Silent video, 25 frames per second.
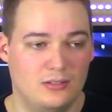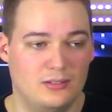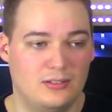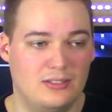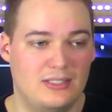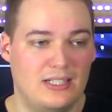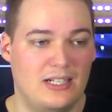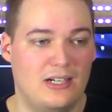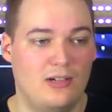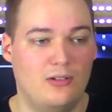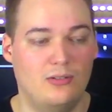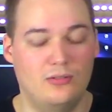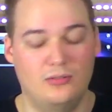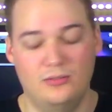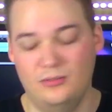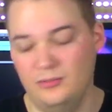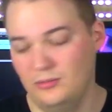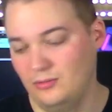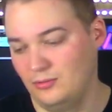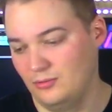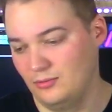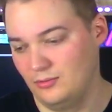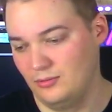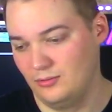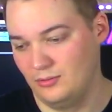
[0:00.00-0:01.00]
down
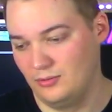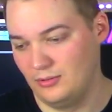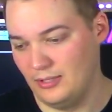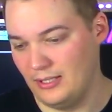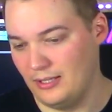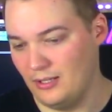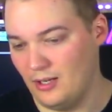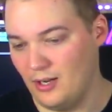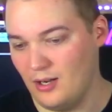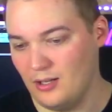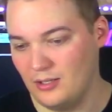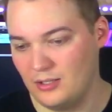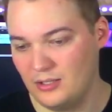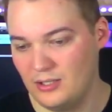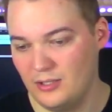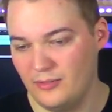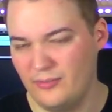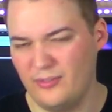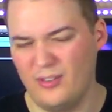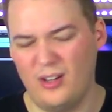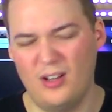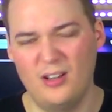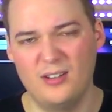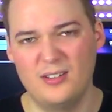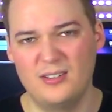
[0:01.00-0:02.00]
an
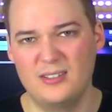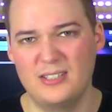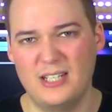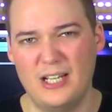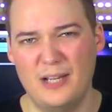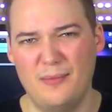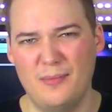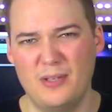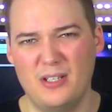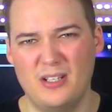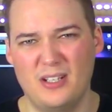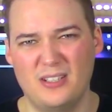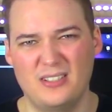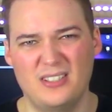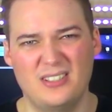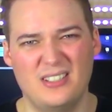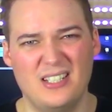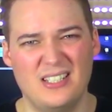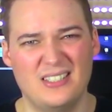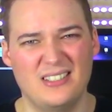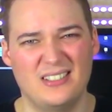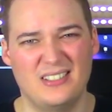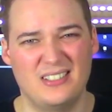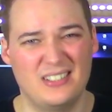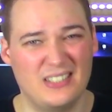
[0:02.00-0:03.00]
octave all the time because it
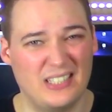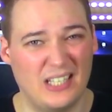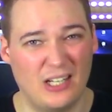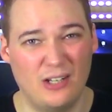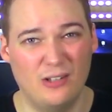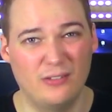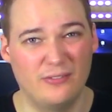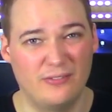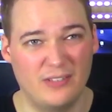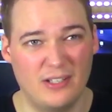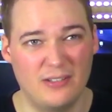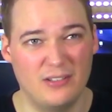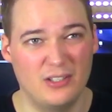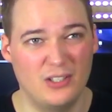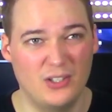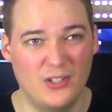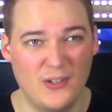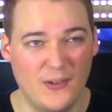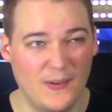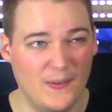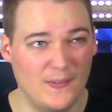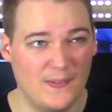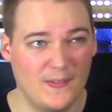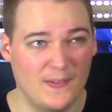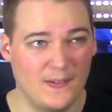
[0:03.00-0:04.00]
doesn't sound very
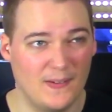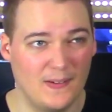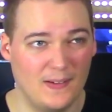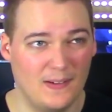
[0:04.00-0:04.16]
good.